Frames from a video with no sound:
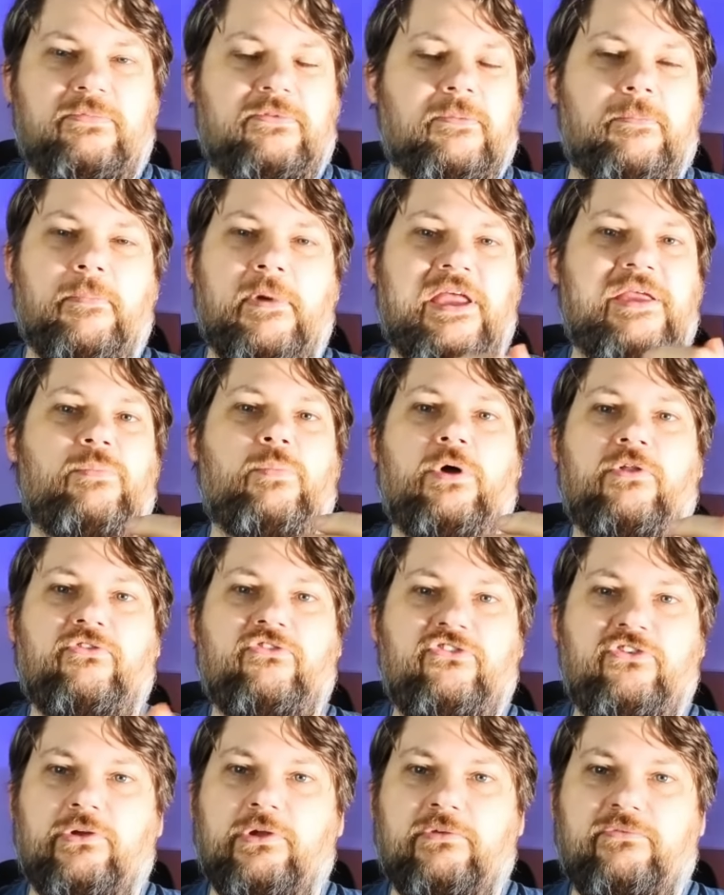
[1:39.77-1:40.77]
the main
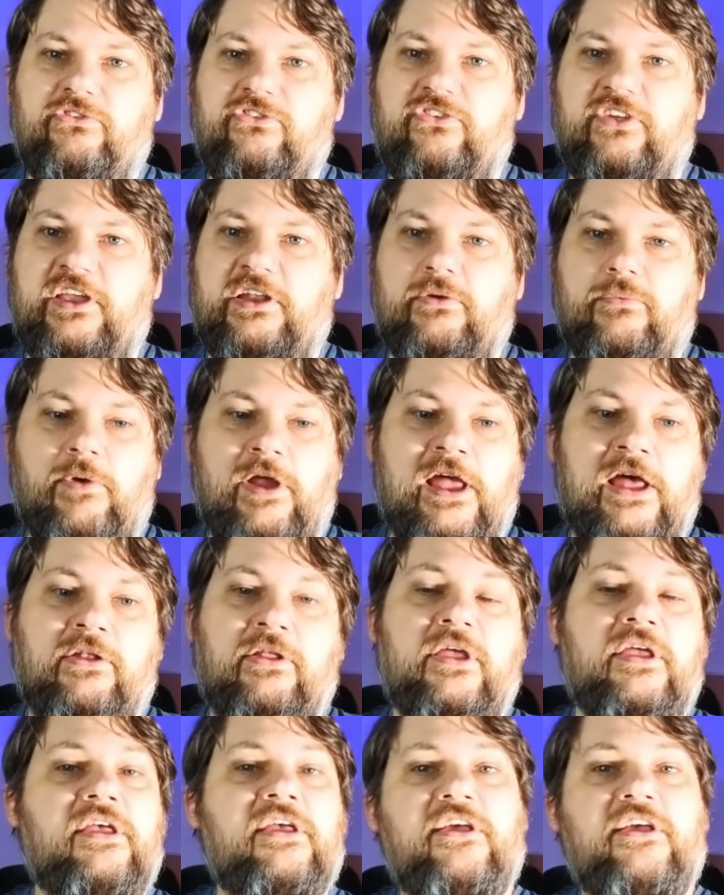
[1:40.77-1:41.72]
ones you'll have seen around.